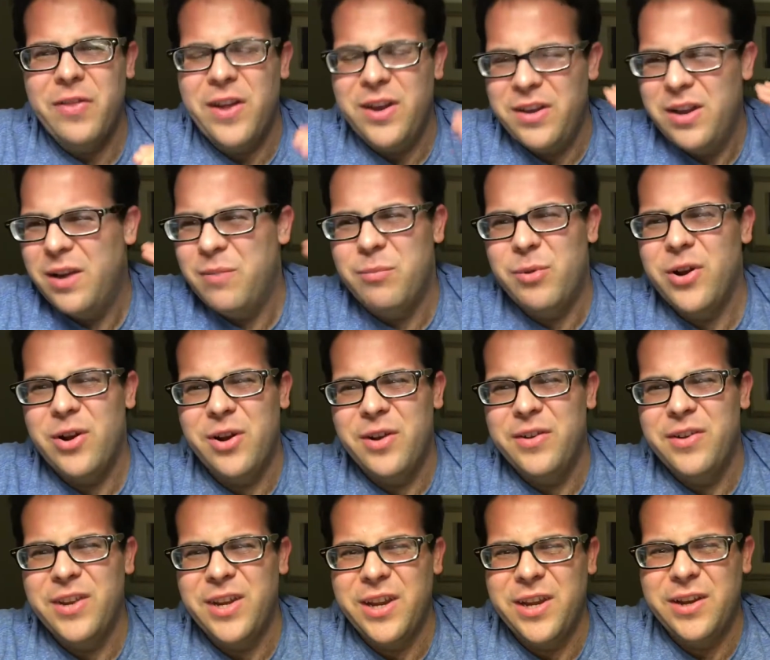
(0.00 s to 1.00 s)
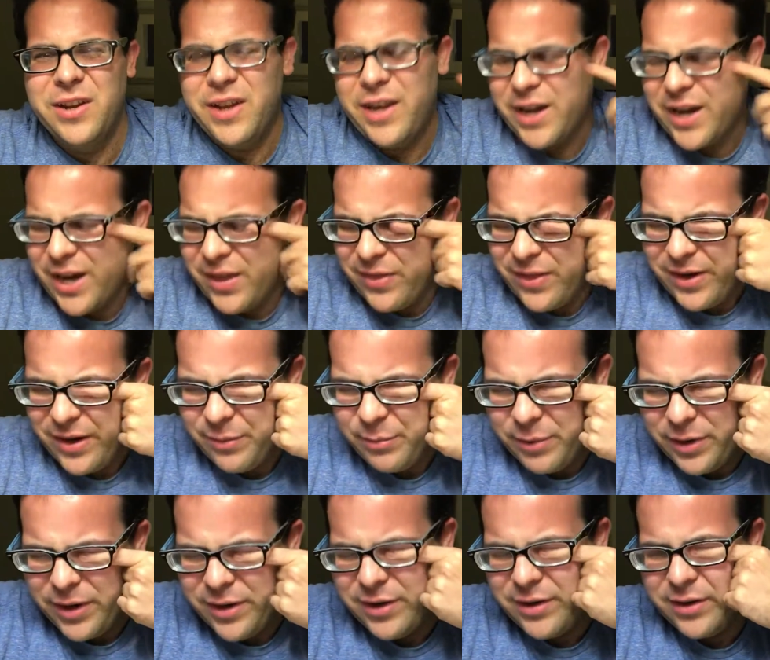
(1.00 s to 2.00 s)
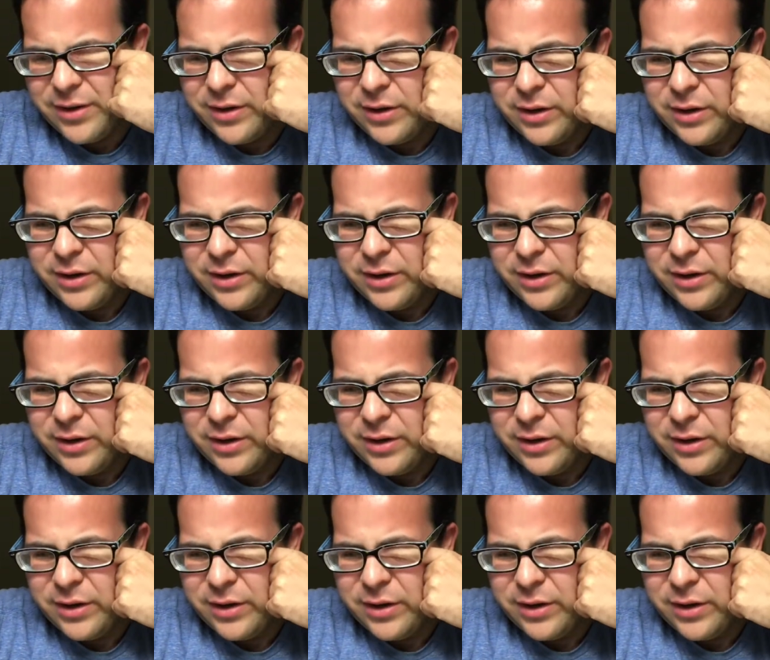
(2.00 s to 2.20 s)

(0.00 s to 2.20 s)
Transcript: they did put it on Teen Nick, I think, but